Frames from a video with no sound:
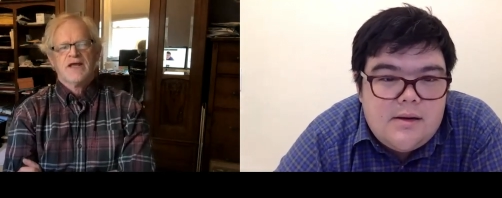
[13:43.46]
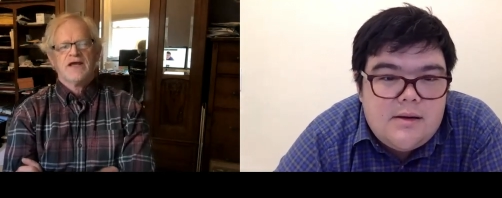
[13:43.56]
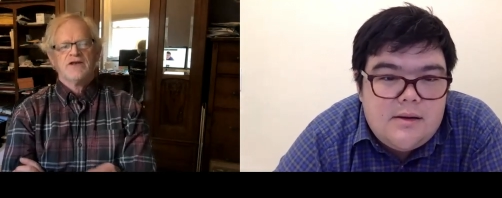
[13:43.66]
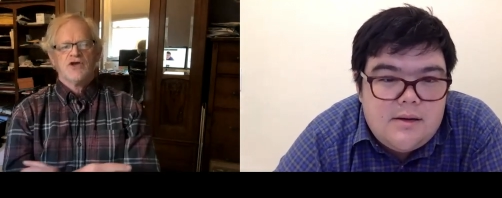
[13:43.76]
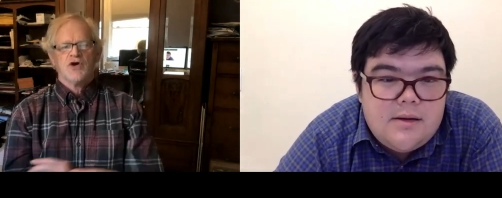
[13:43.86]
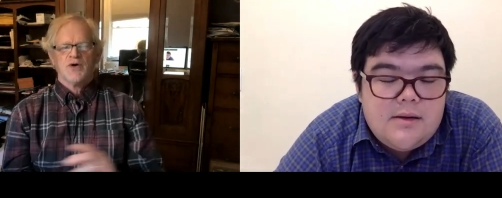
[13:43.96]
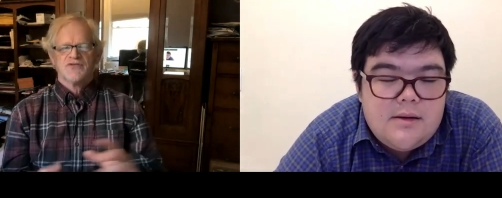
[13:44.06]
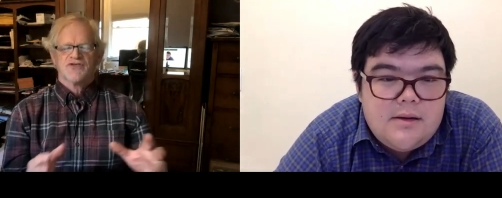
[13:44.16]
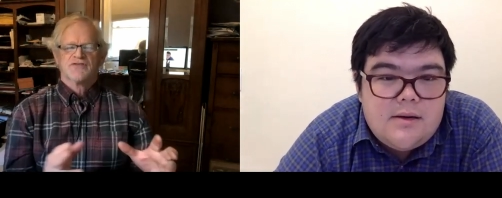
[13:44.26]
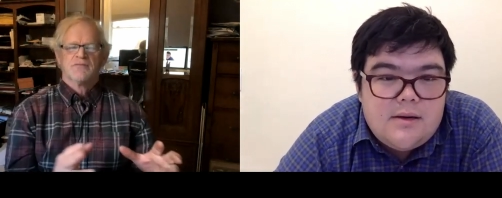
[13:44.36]
Speaker 1: ADU
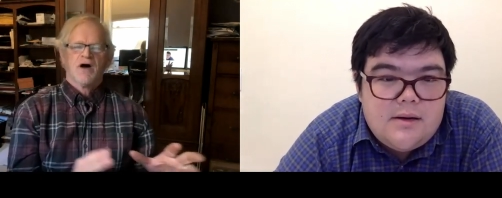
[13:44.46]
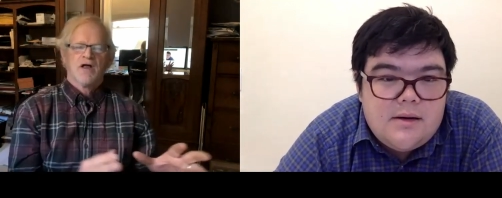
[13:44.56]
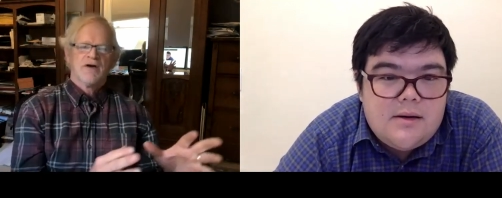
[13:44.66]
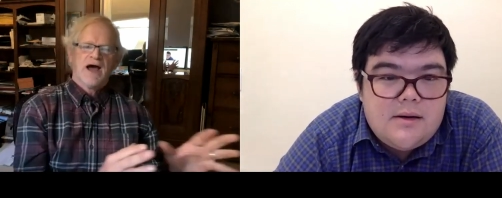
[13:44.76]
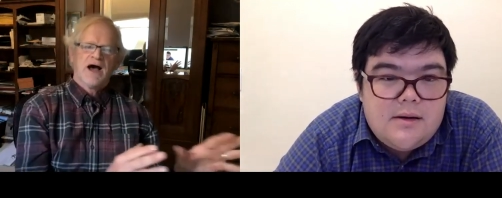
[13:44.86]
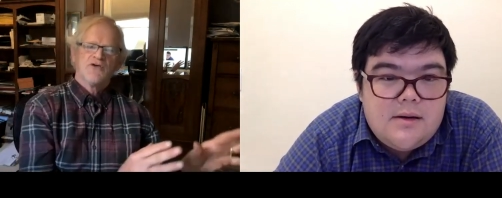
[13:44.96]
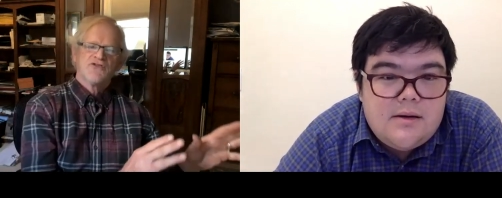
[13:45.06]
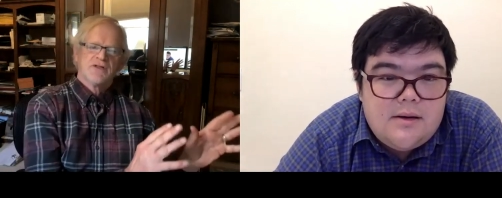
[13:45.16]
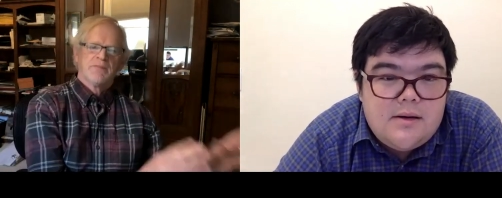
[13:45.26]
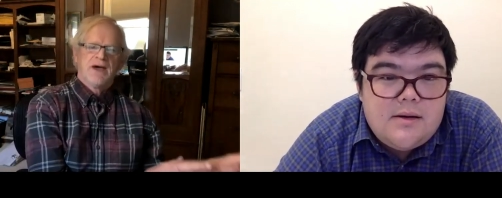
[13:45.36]
as a smaller
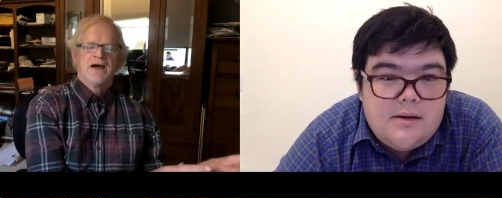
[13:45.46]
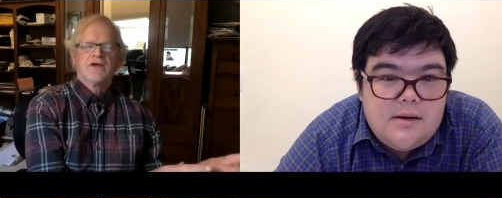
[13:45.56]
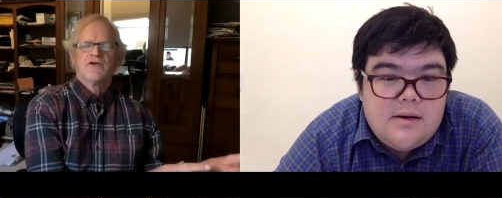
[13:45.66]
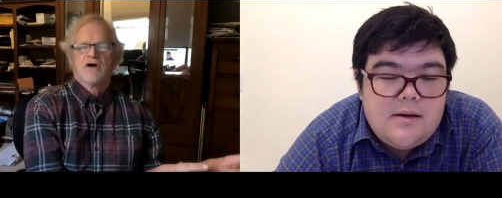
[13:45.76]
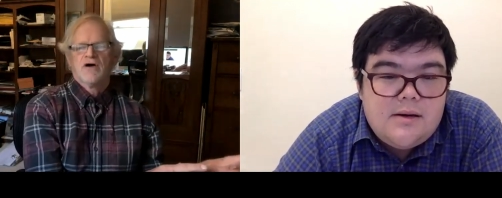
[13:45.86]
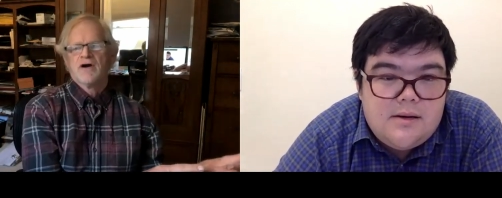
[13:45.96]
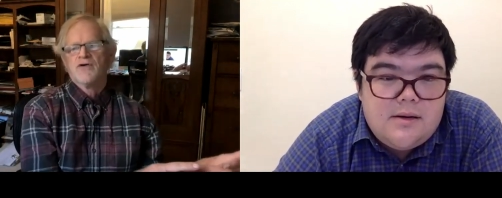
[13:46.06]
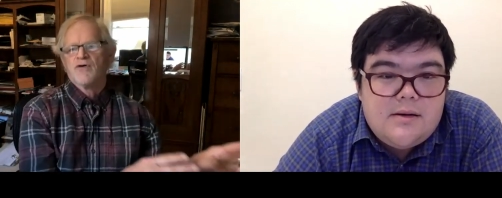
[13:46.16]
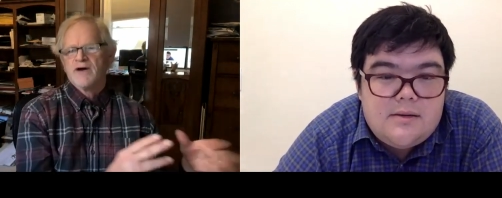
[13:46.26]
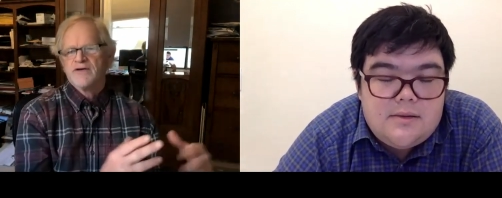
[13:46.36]
house in the
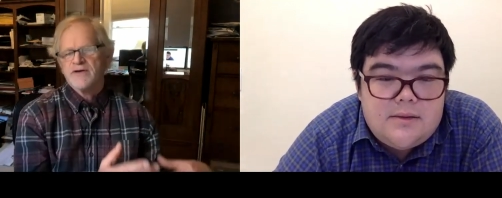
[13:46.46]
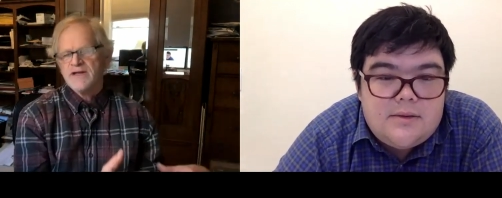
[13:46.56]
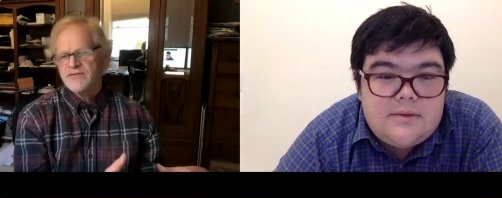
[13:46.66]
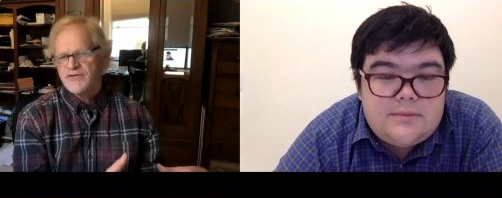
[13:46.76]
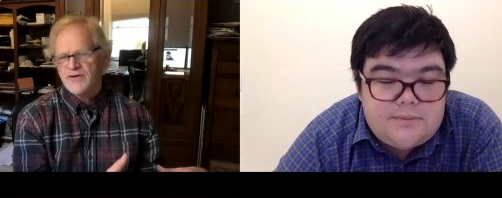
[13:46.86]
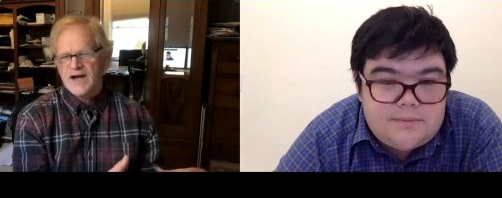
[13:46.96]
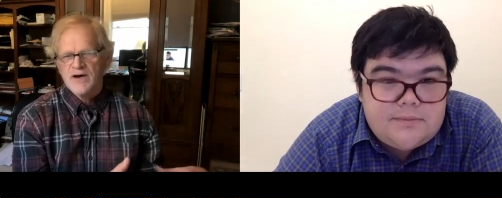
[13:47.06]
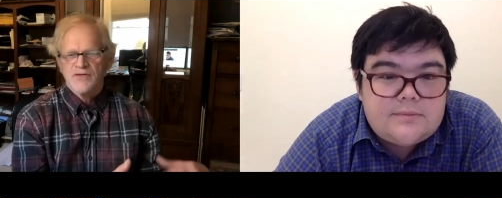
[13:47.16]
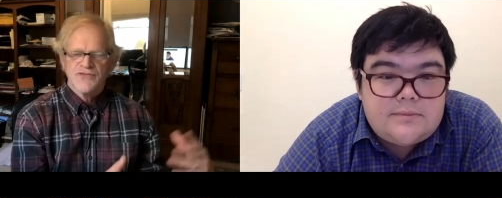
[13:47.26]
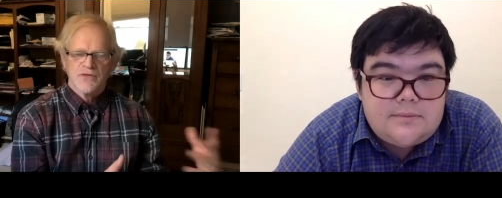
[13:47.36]
backyard or underneath your
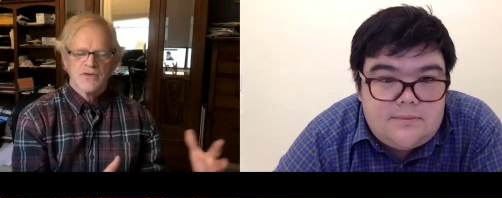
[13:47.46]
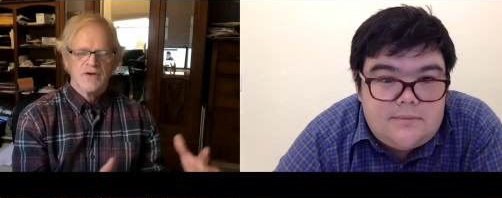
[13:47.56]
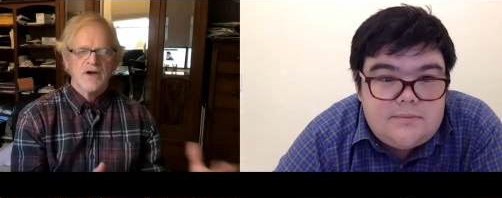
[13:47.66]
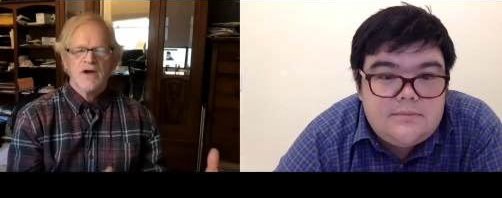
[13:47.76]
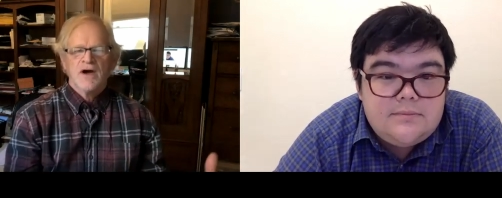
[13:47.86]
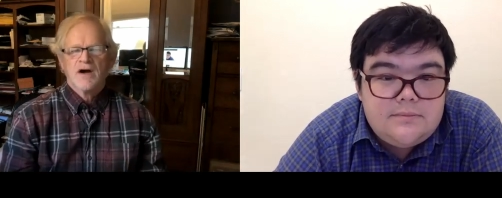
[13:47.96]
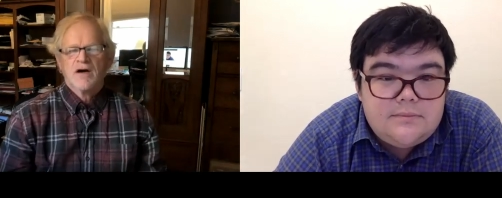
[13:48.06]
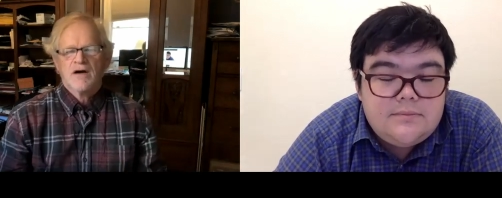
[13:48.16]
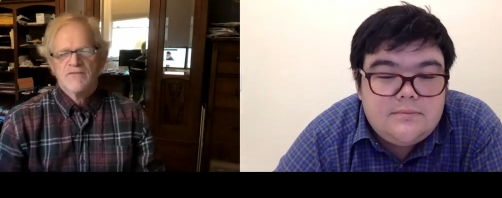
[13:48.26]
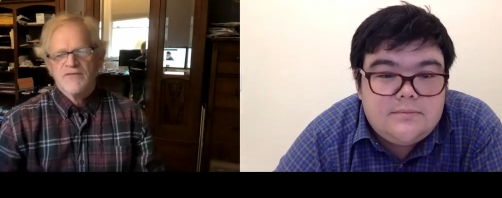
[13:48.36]
house or a
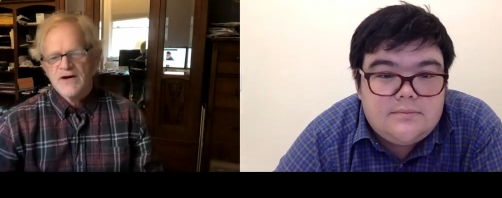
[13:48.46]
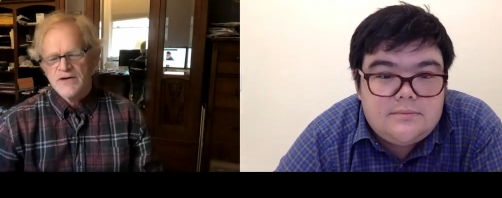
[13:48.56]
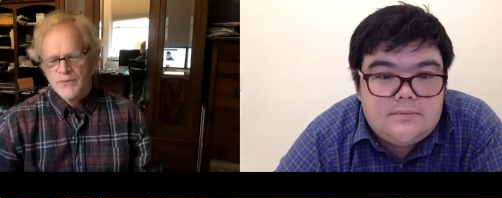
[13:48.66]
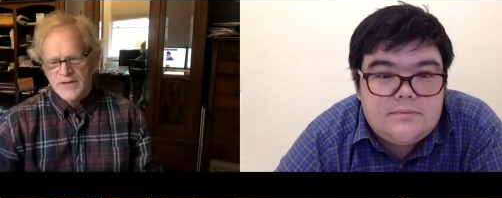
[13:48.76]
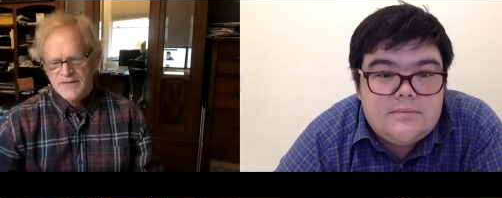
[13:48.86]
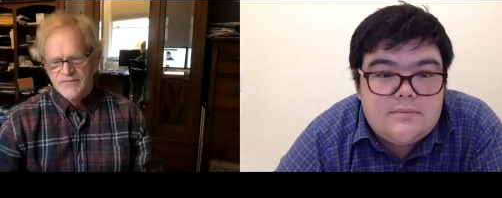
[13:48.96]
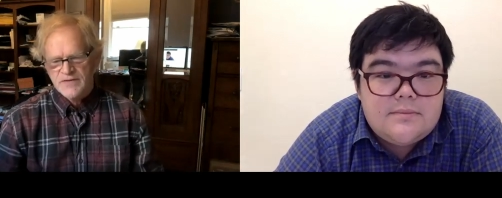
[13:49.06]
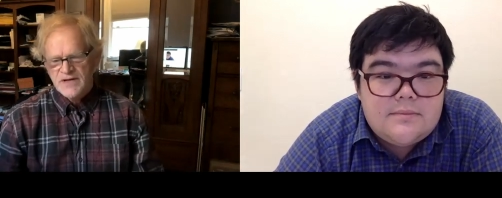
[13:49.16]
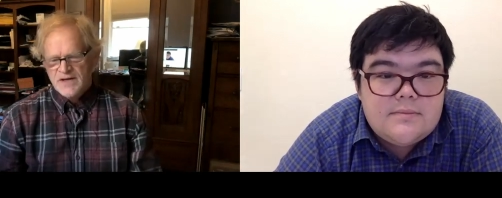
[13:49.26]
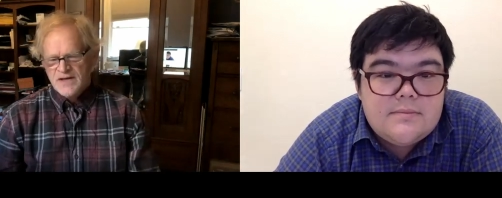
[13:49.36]
carve out or whatever.